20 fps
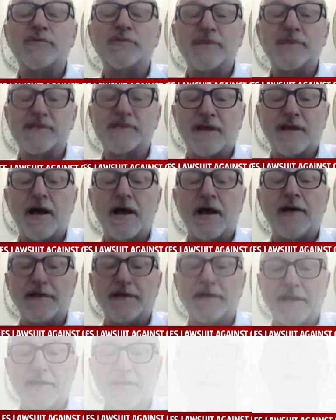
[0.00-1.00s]

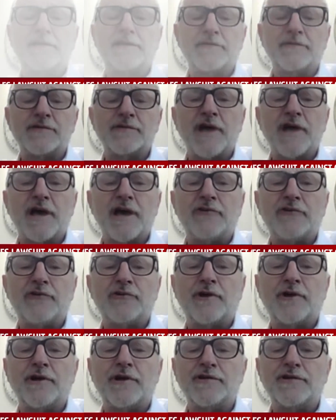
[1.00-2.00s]
misconduct that was contrary
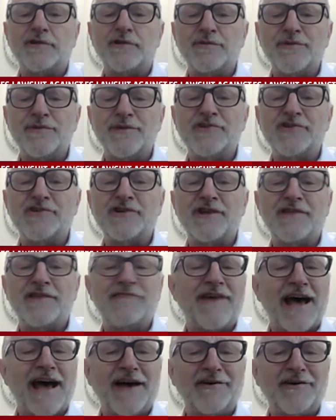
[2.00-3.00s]
to the mission and
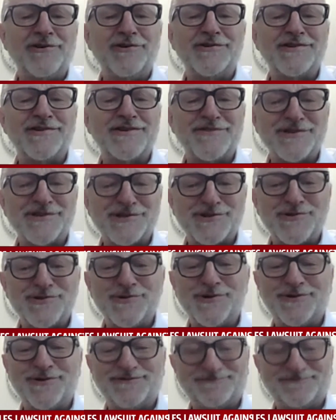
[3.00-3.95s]
values of the school.